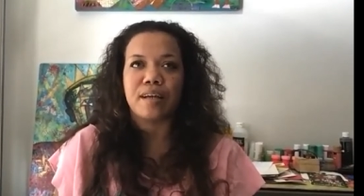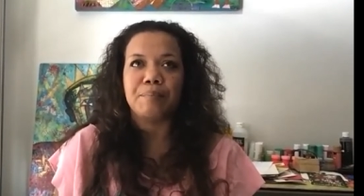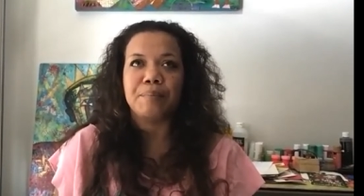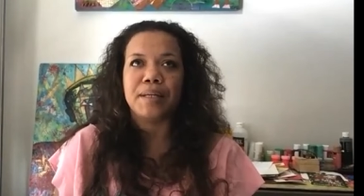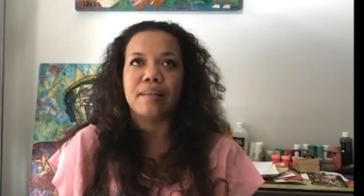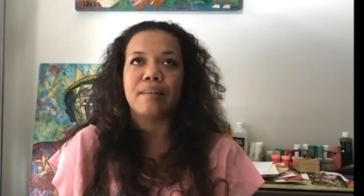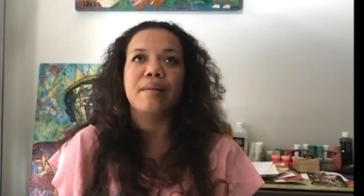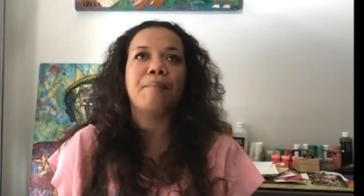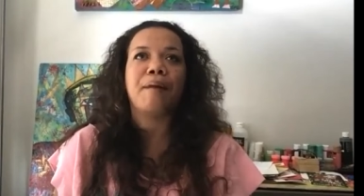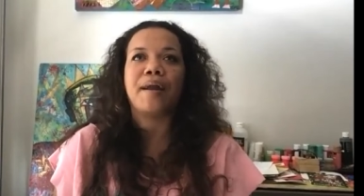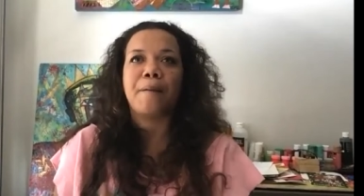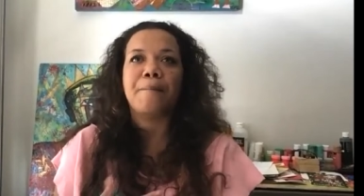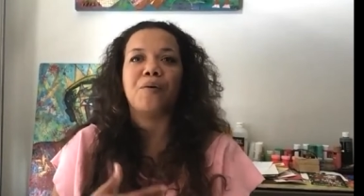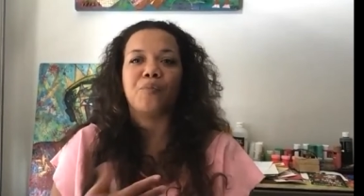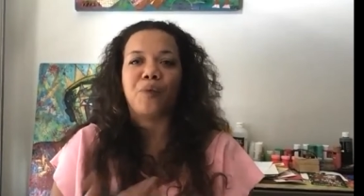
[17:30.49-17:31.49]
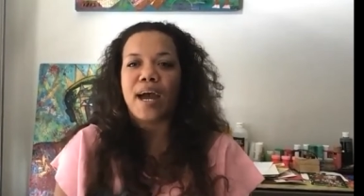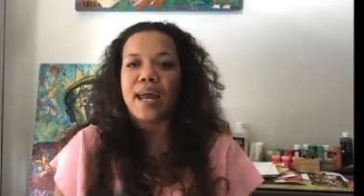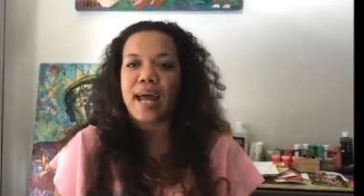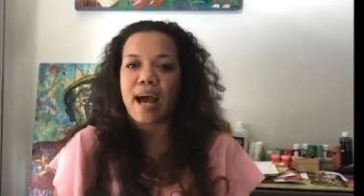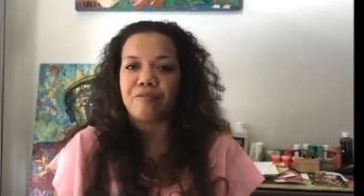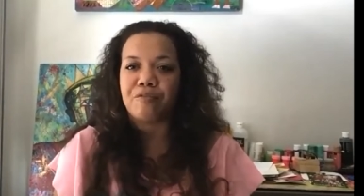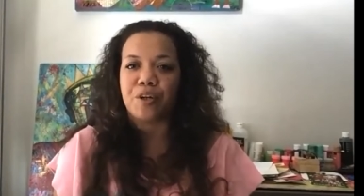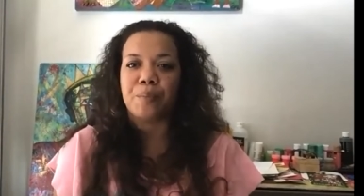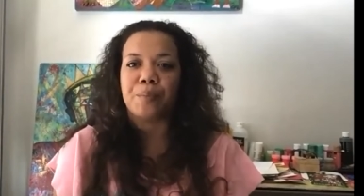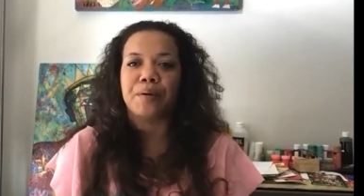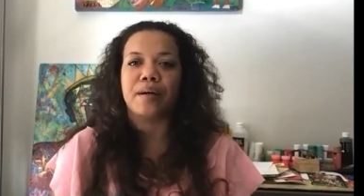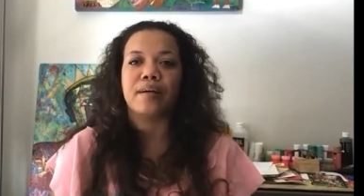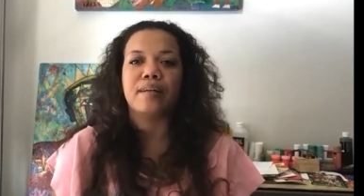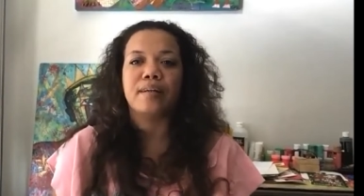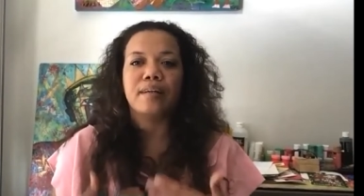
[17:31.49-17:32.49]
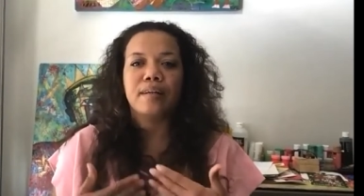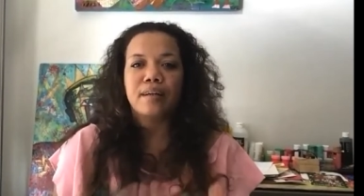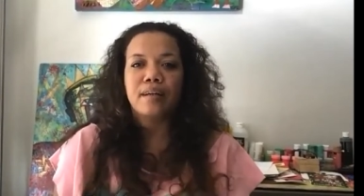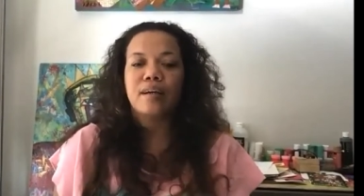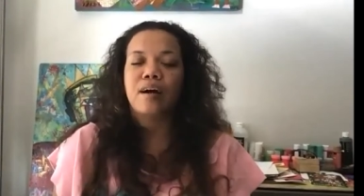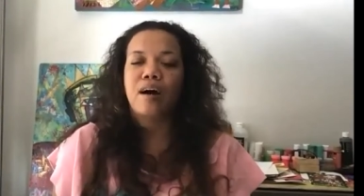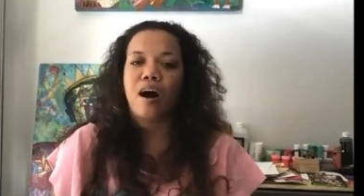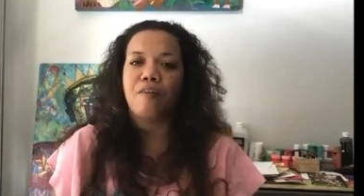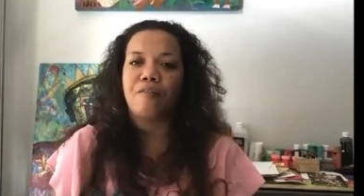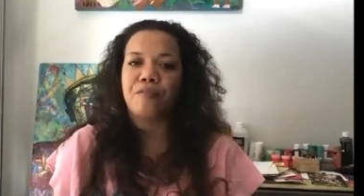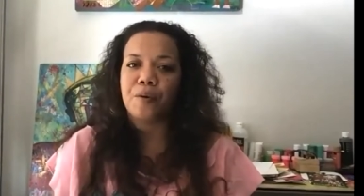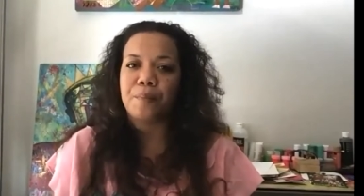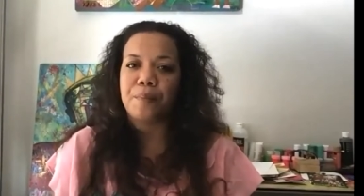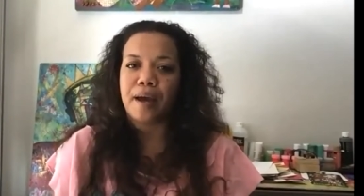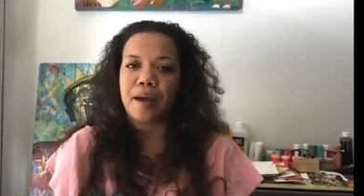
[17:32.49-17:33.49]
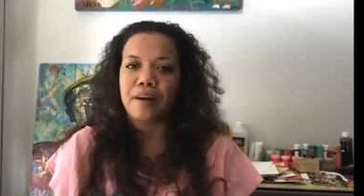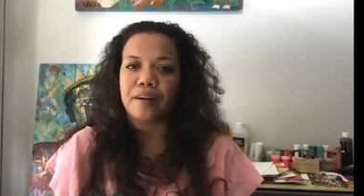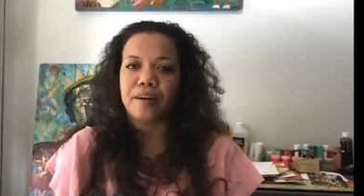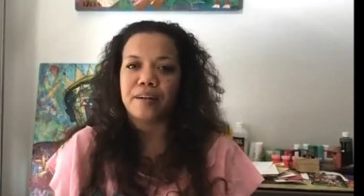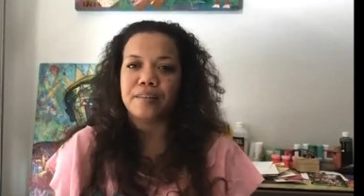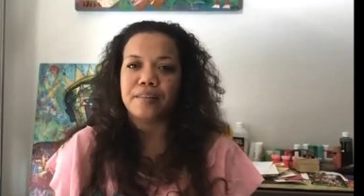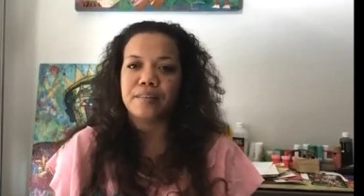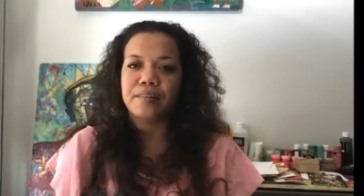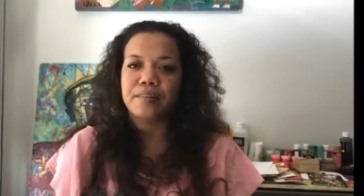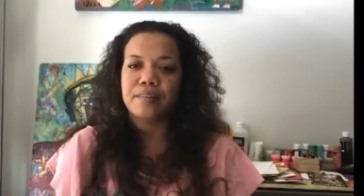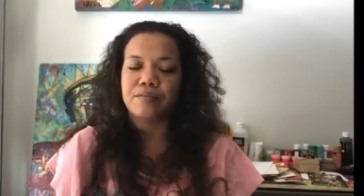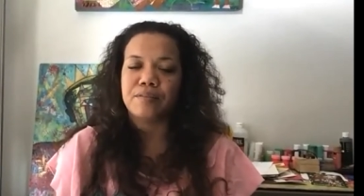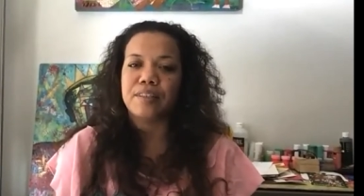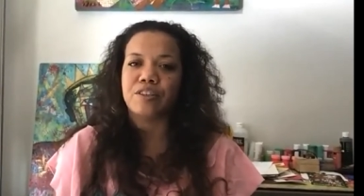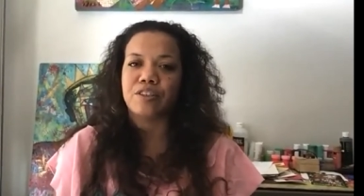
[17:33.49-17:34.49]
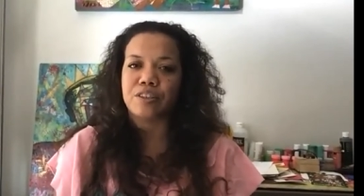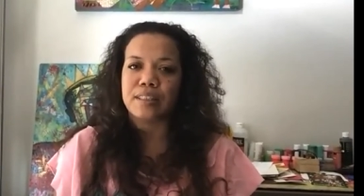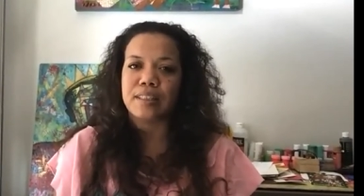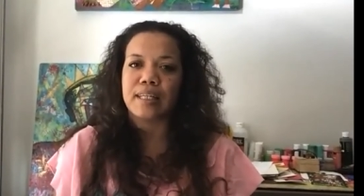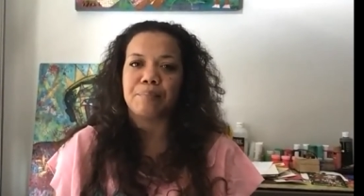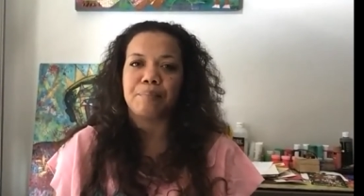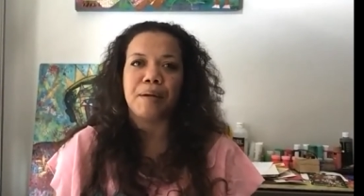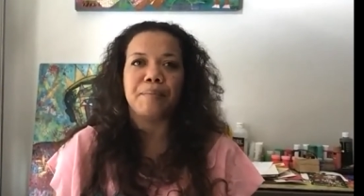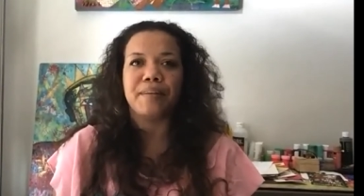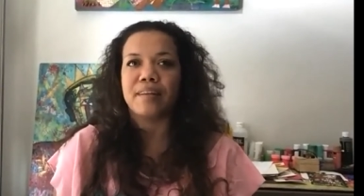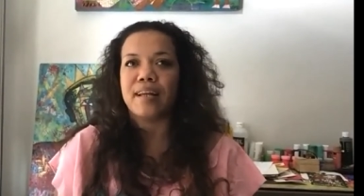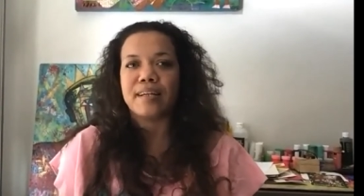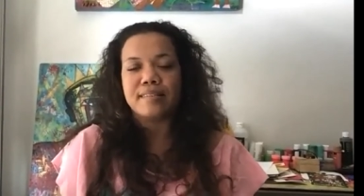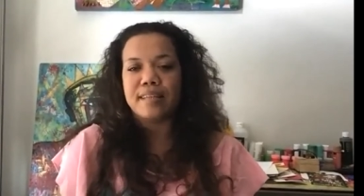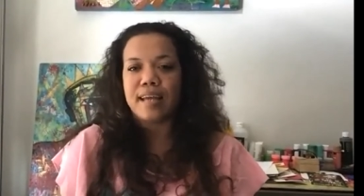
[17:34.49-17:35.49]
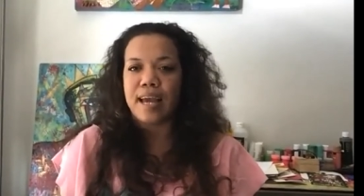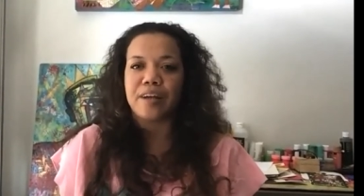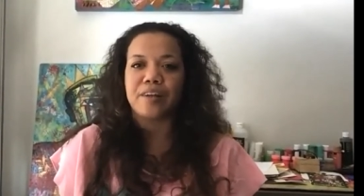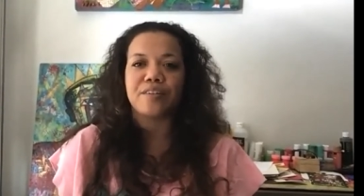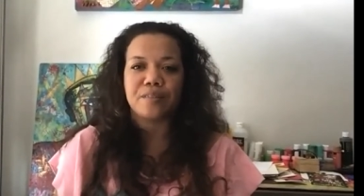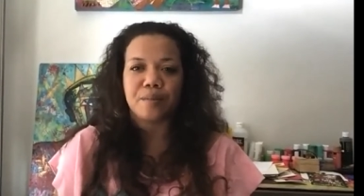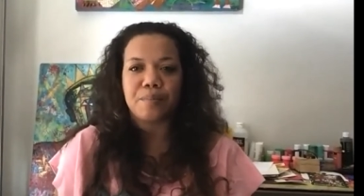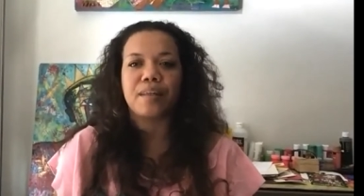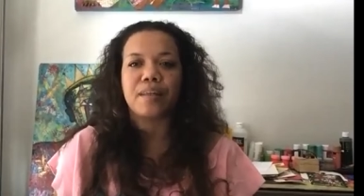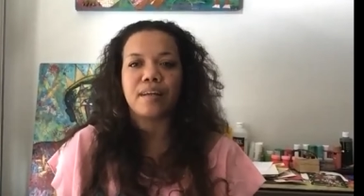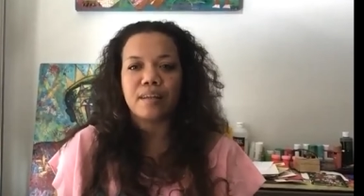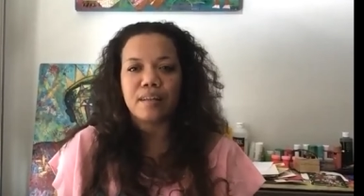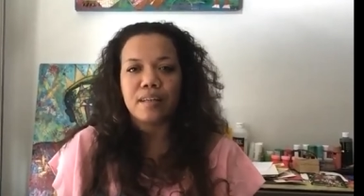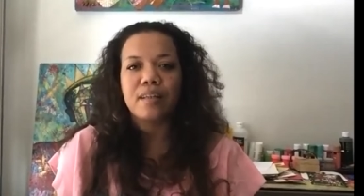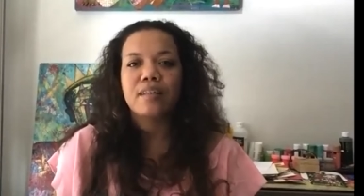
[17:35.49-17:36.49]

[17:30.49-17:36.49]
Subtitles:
I mean, it might not be right after, but I'll feel better eventually, like maybe the next day or something.